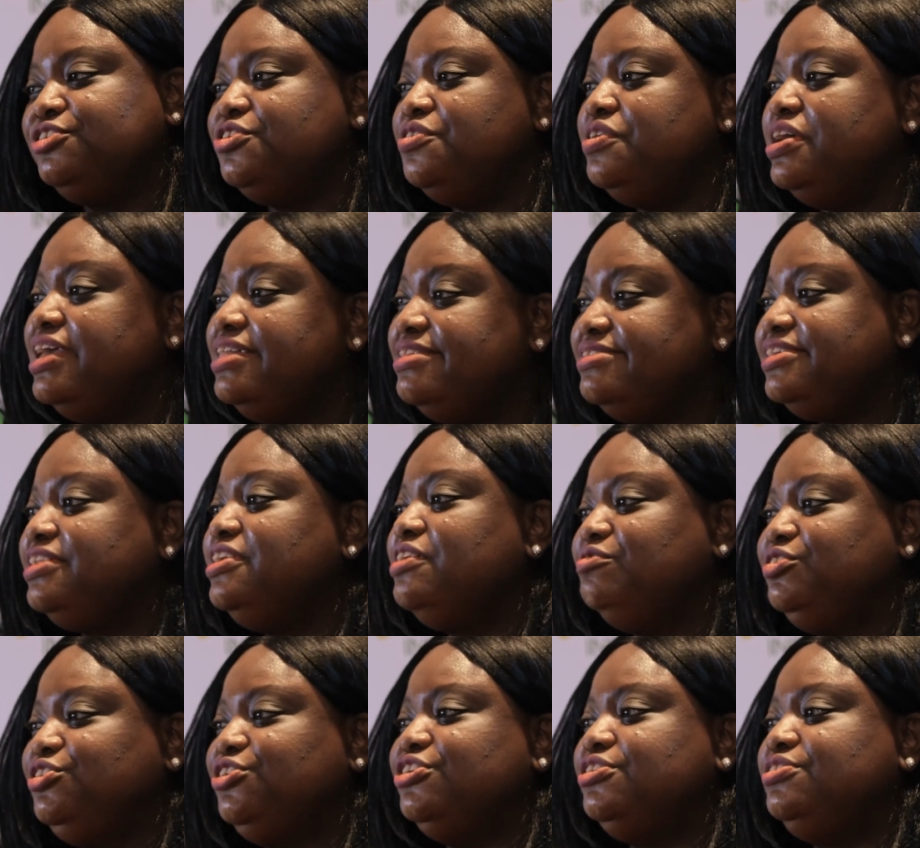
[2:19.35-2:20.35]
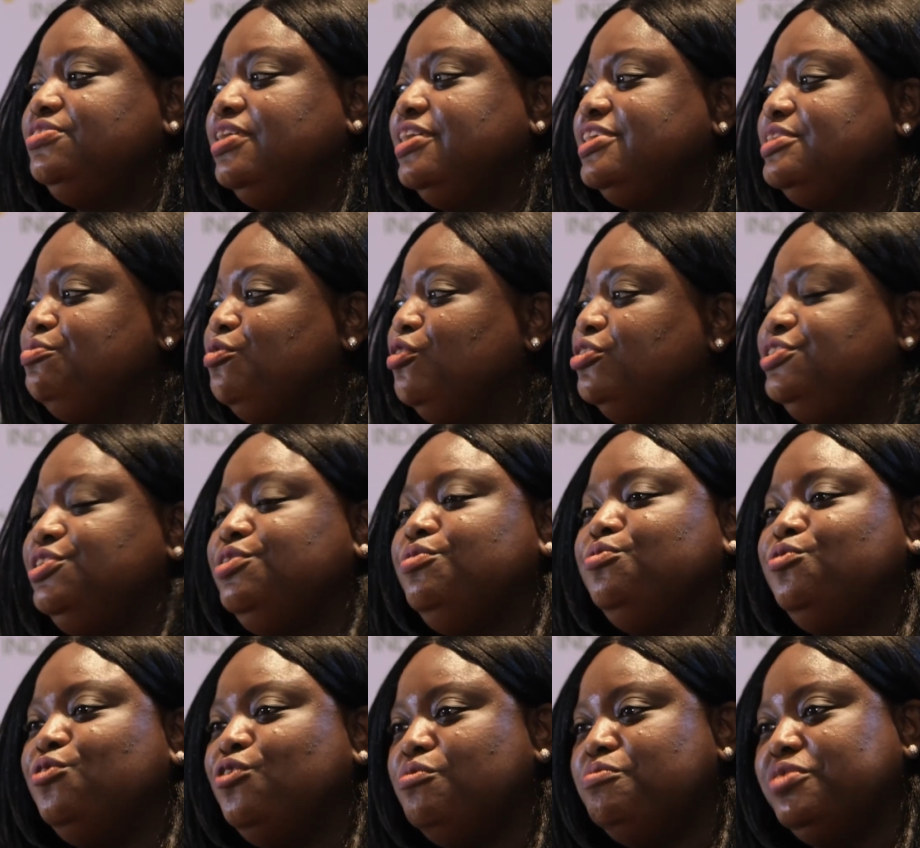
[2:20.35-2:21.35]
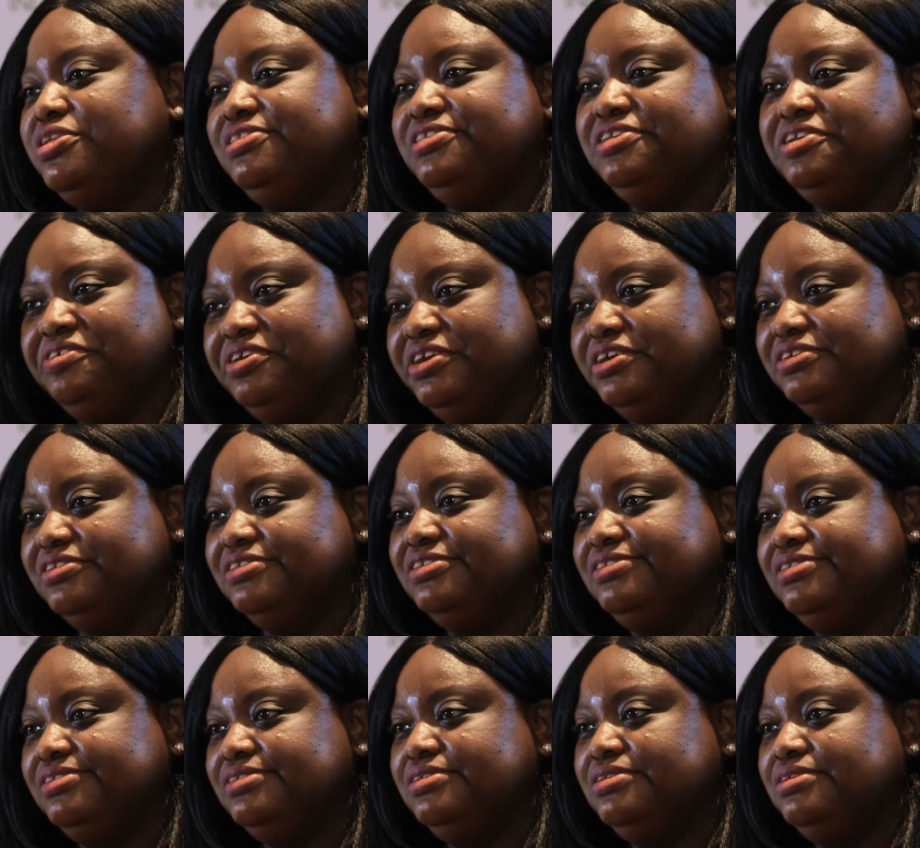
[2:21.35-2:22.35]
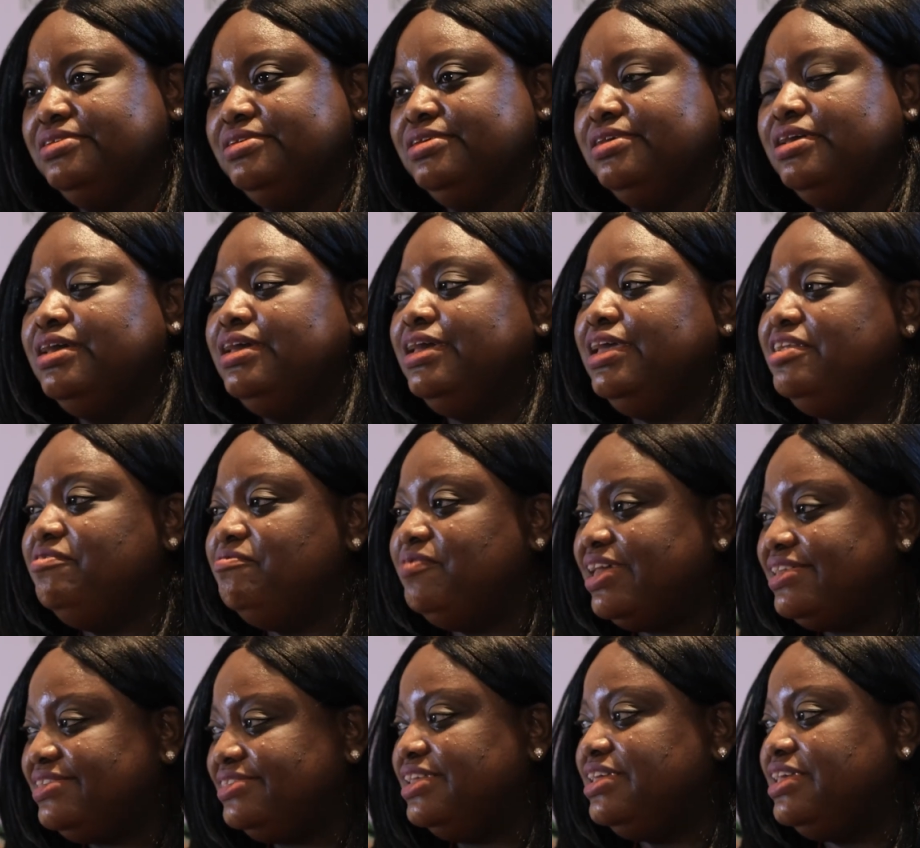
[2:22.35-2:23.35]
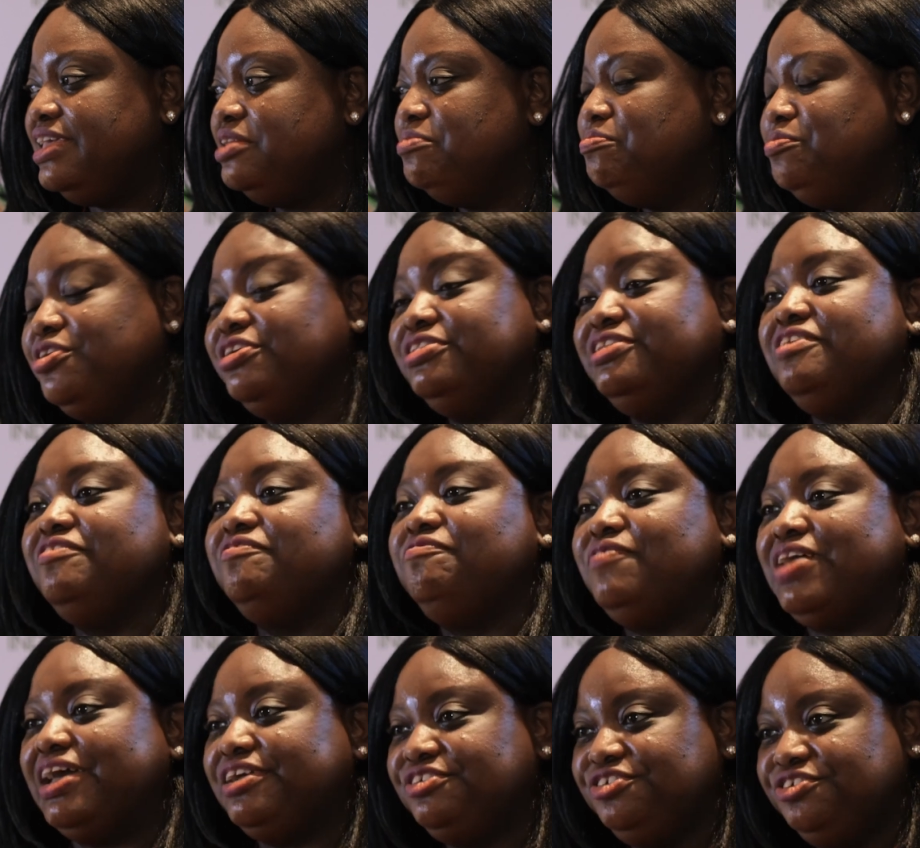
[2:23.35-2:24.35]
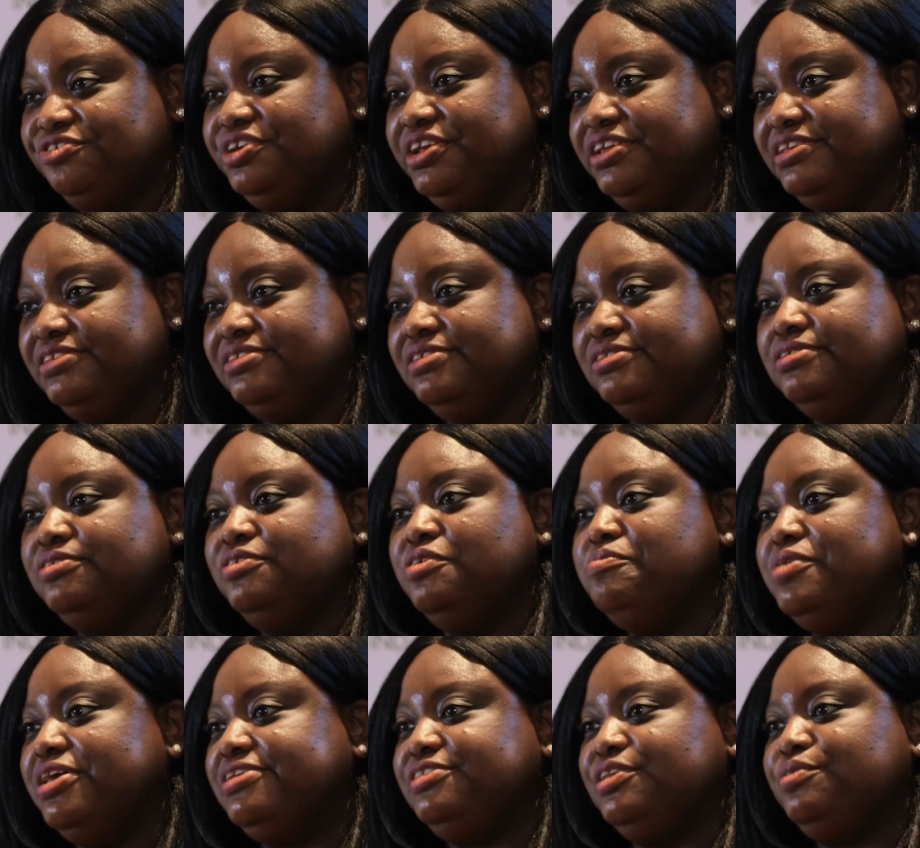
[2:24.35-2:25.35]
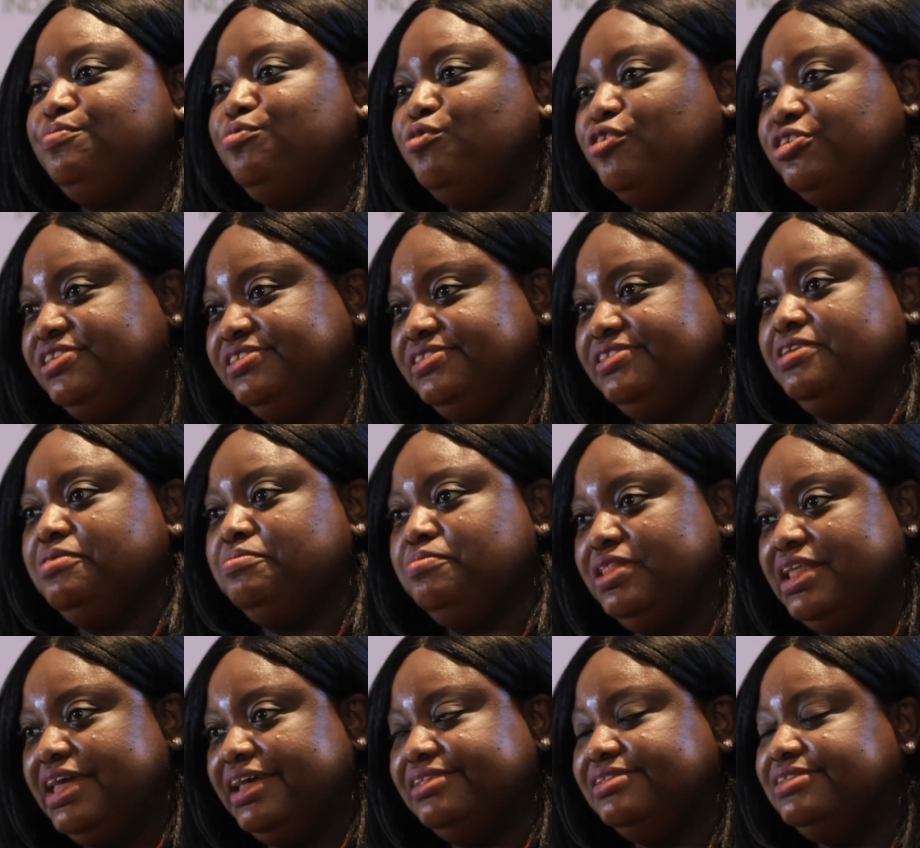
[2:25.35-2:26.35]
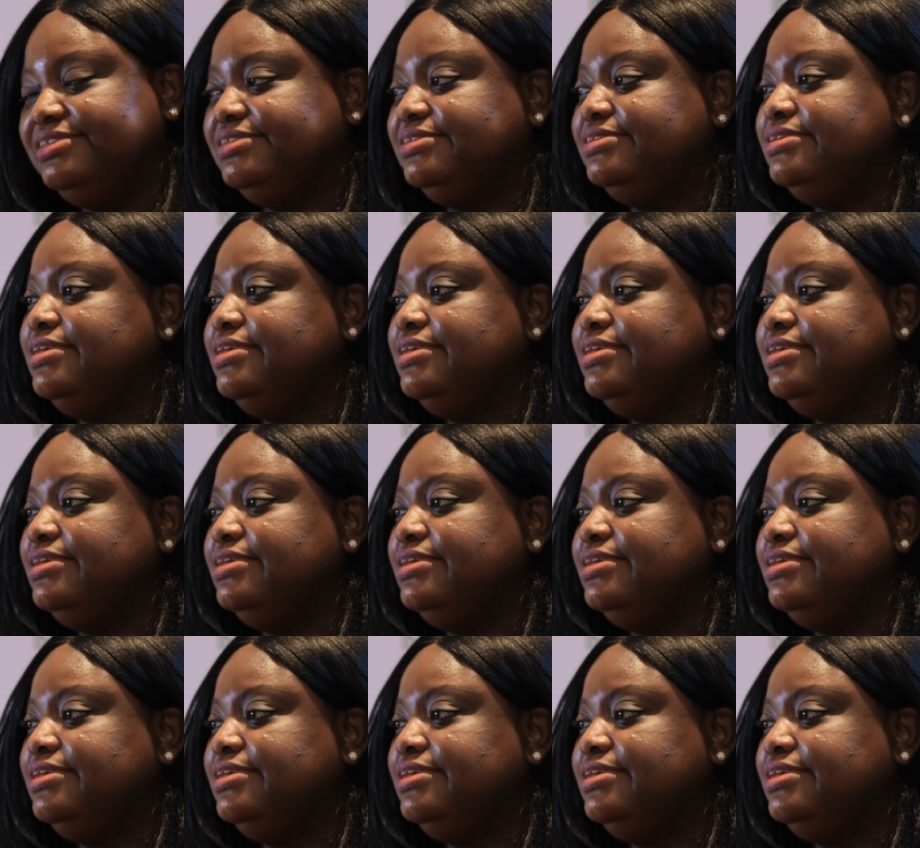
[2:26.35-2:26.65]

So instead of just exporting raw materials, investing in building factories, domestic processing plants.